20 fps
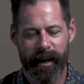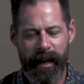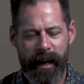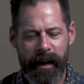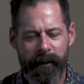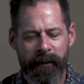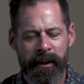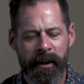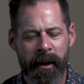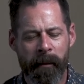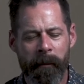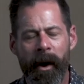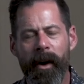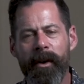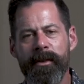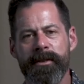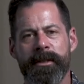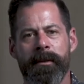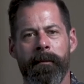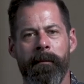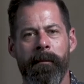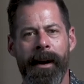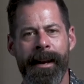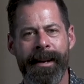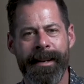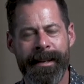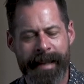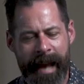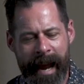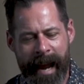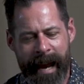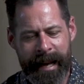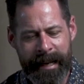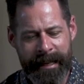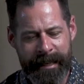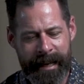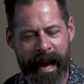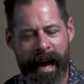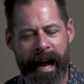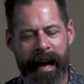Even the most
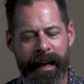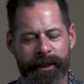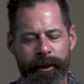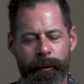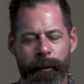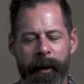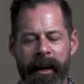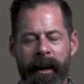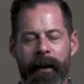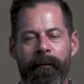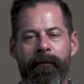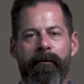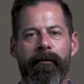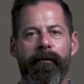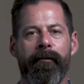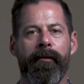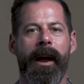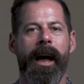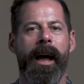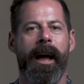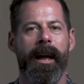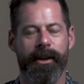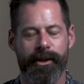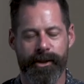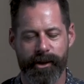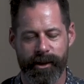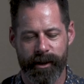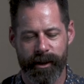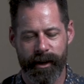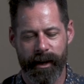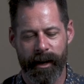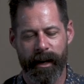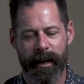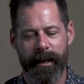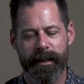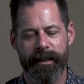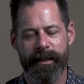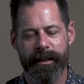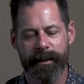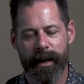mundane tasks become fresh and
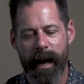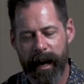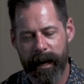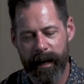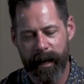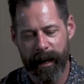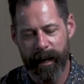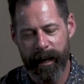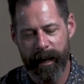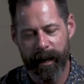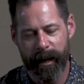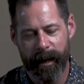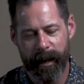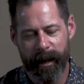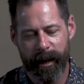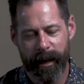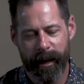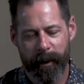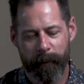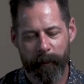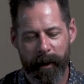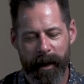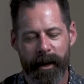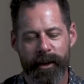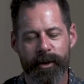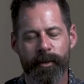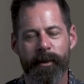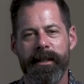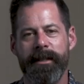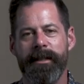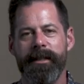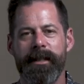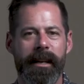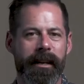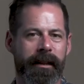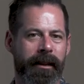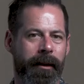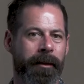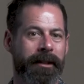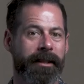exciting because we
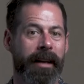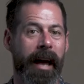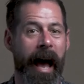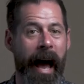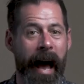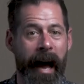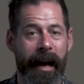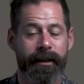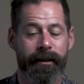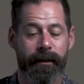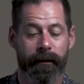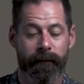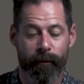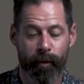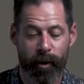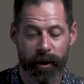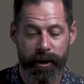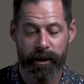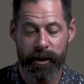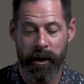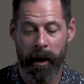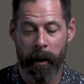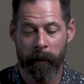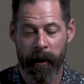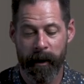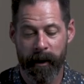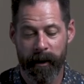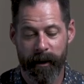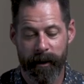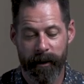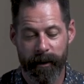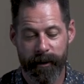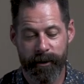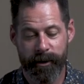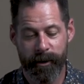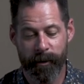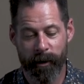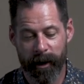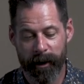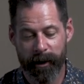see them as acts of worship
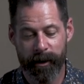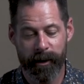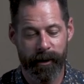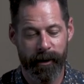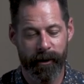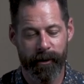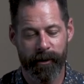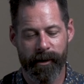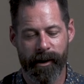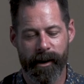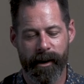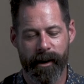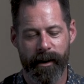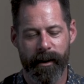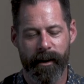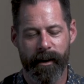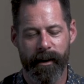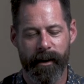to our good Lord.